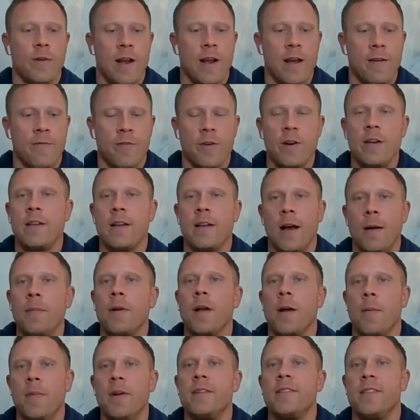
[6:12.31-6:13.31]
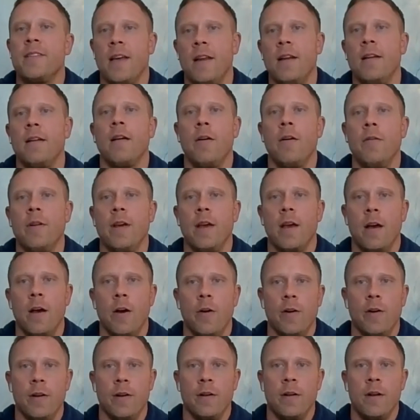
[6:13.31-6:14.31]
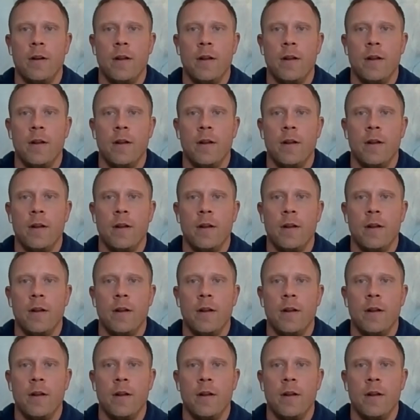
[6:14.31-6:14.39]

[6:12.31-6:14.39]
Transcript: I had free time coming to San Antonio. And